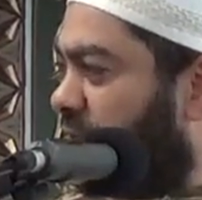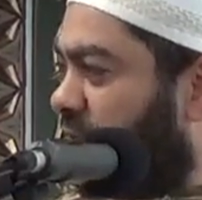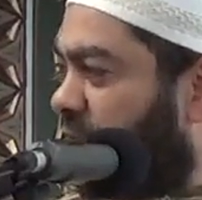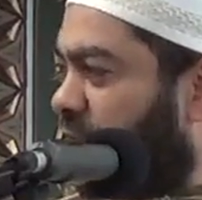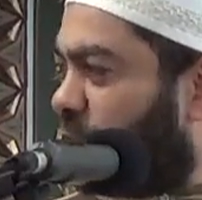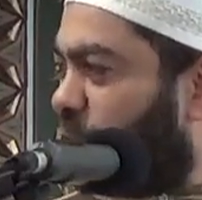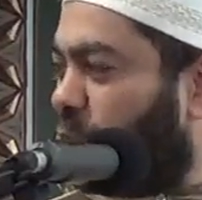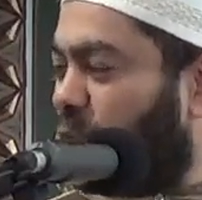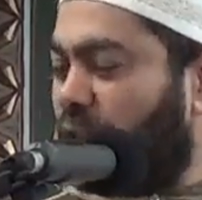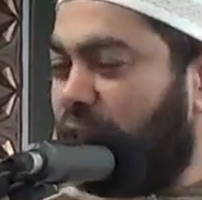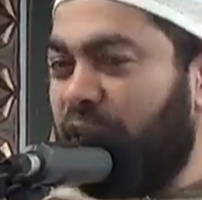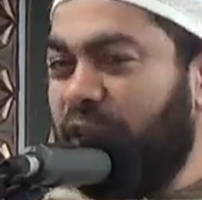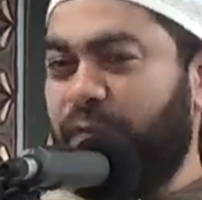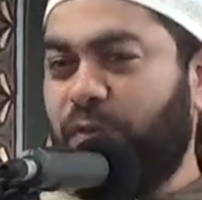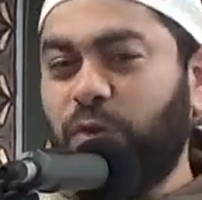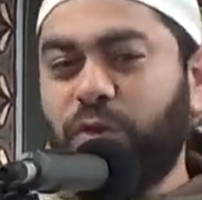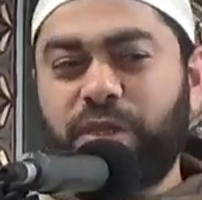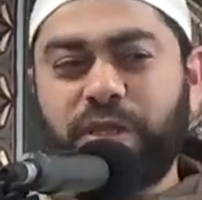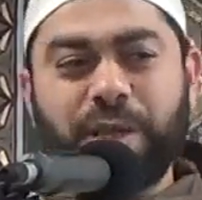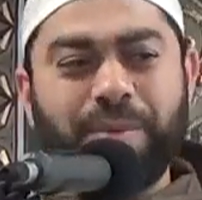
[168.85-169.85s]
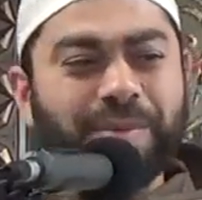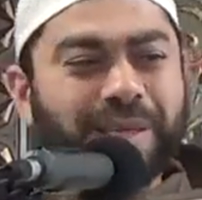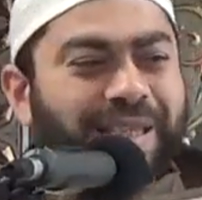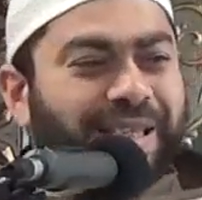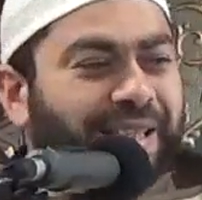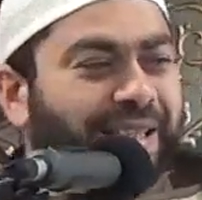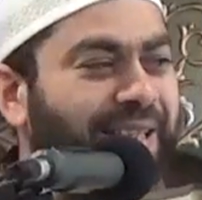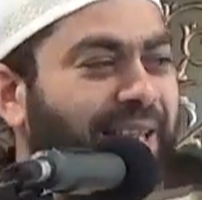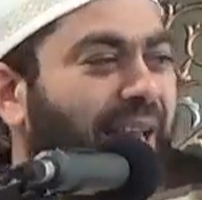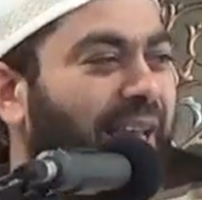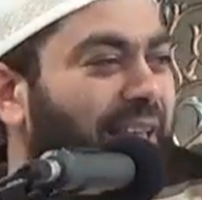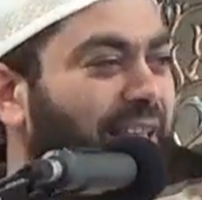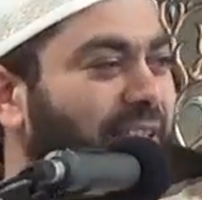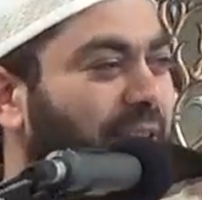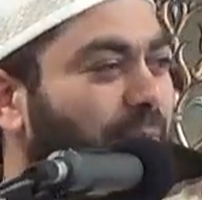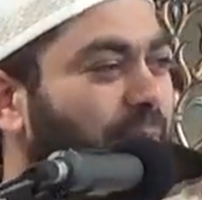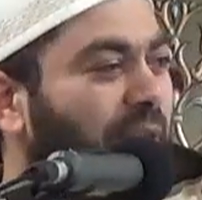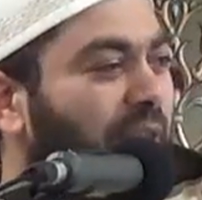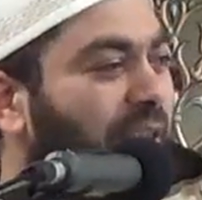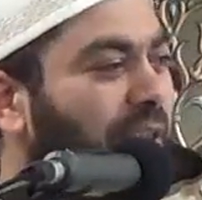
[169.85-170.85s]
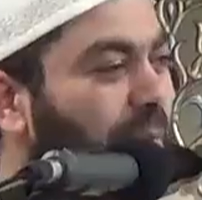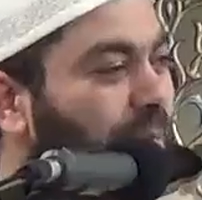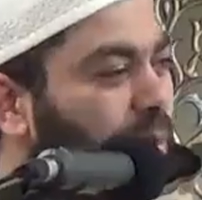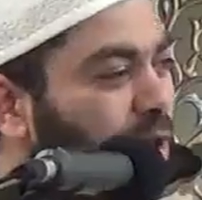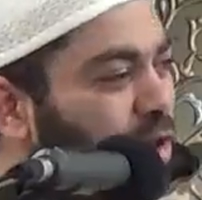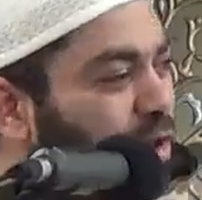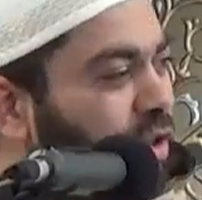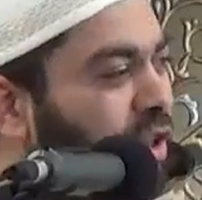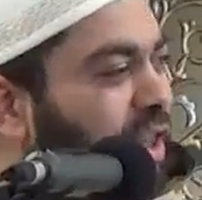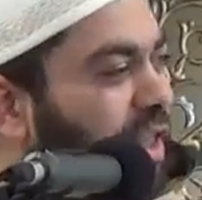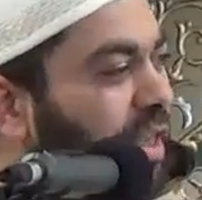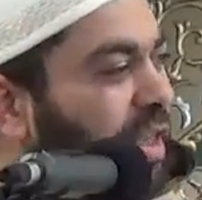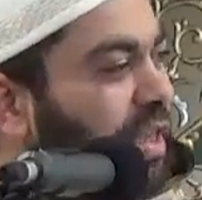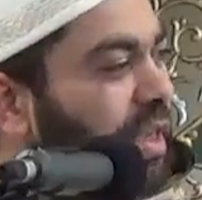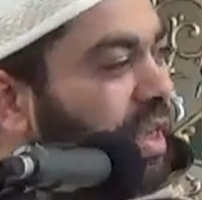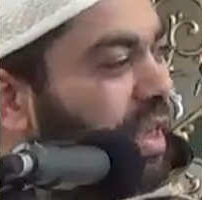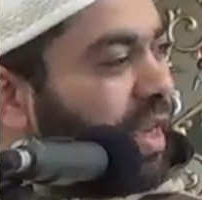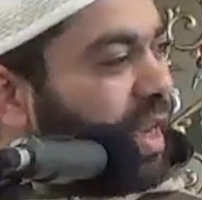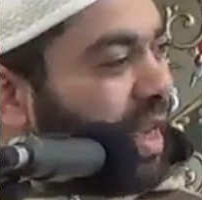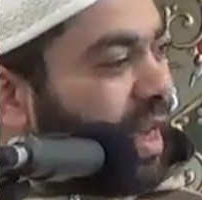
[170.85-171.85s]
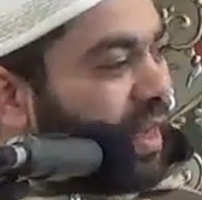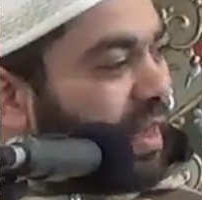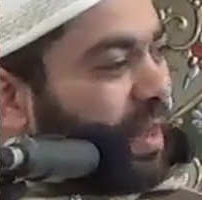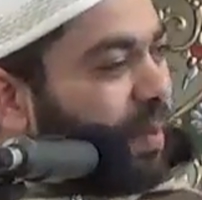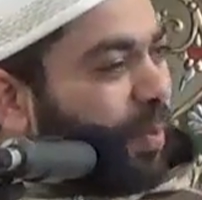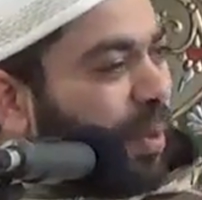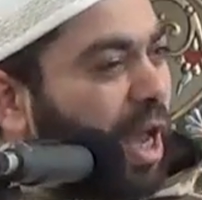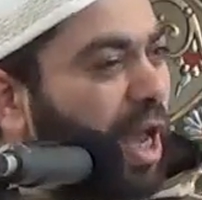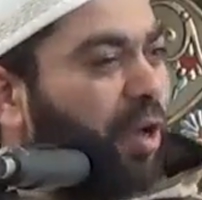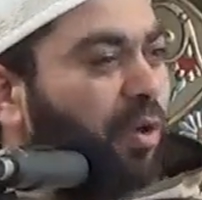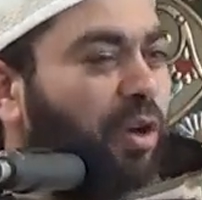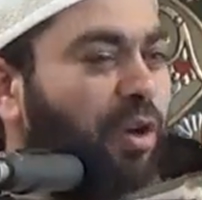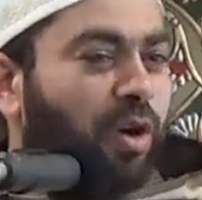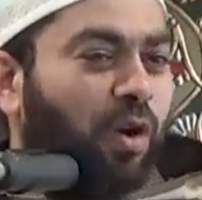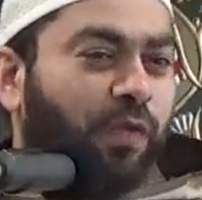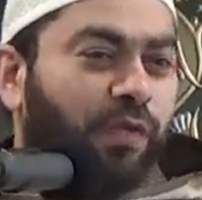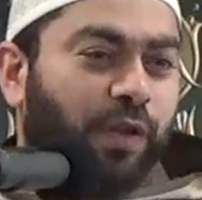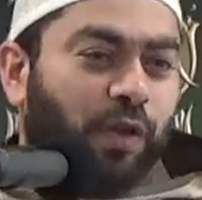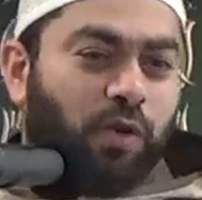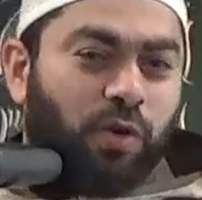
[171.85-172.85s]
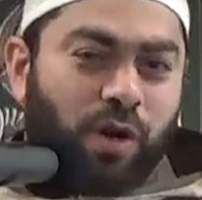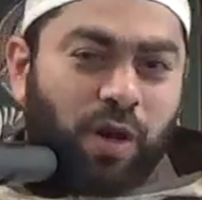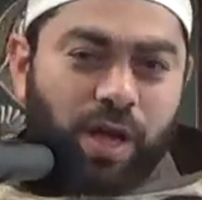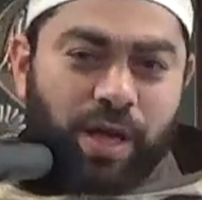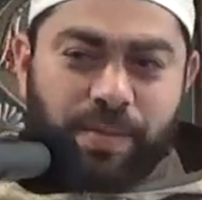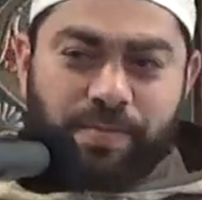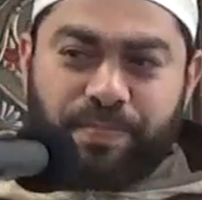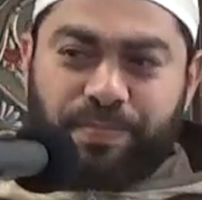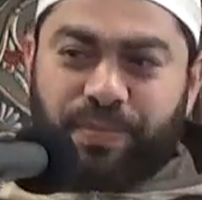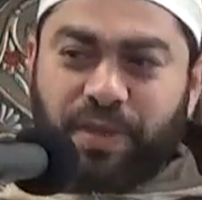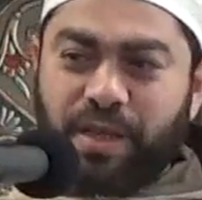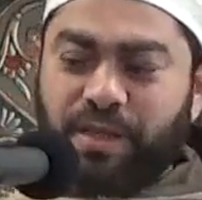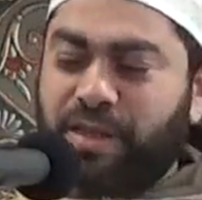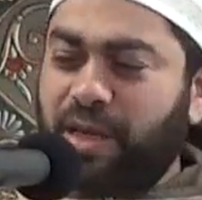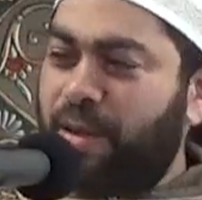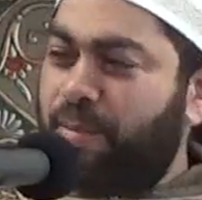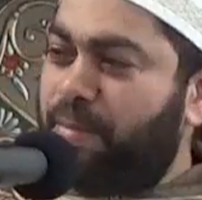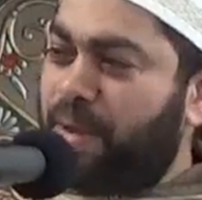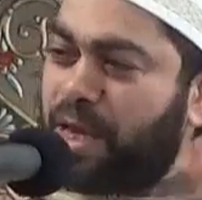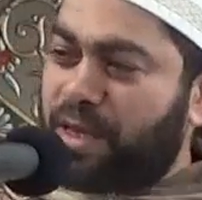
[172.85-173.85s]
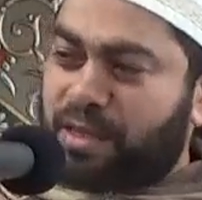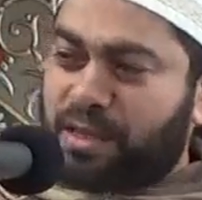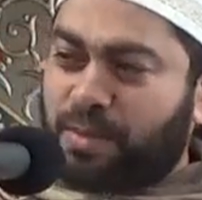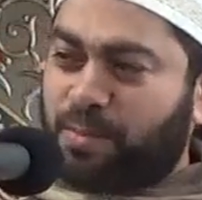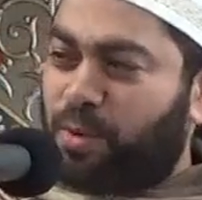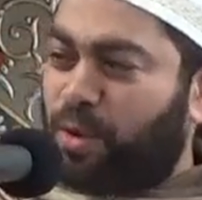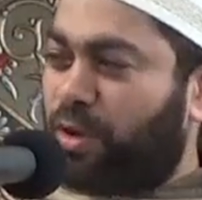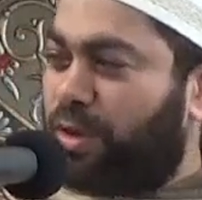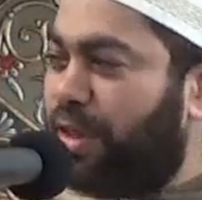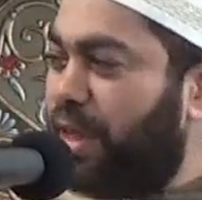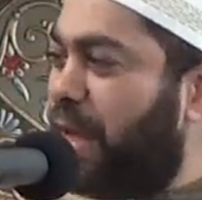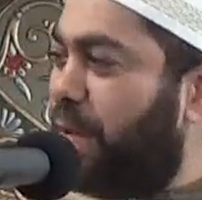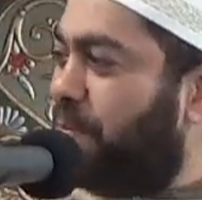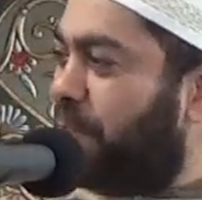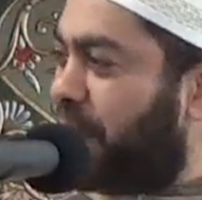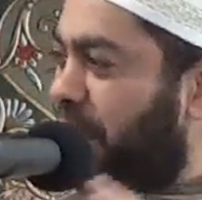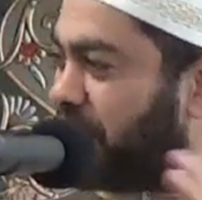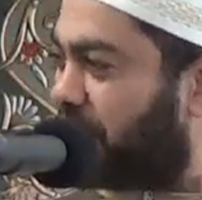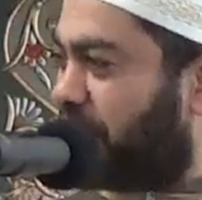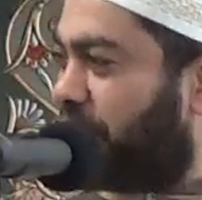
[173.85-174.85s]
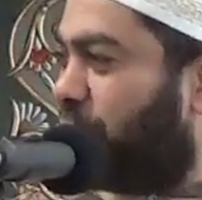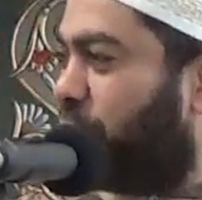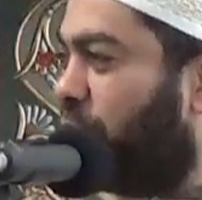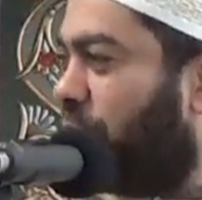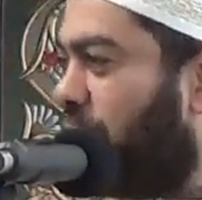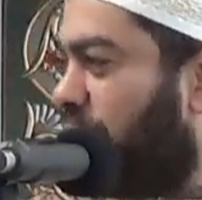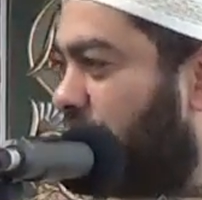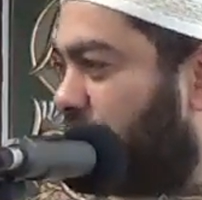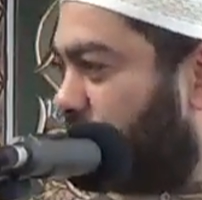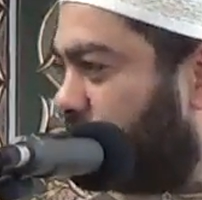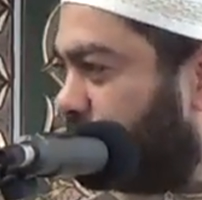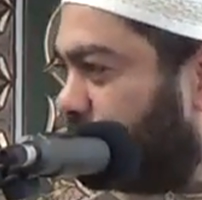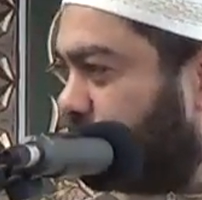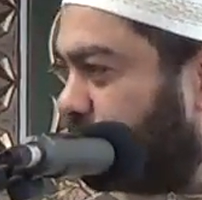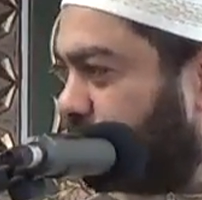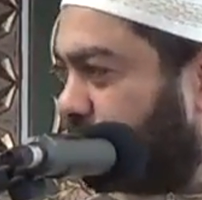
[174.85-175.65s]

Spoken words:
It will give you some insight about the beauty and the power of the Quran. It's an amazing book, the amazing Quran.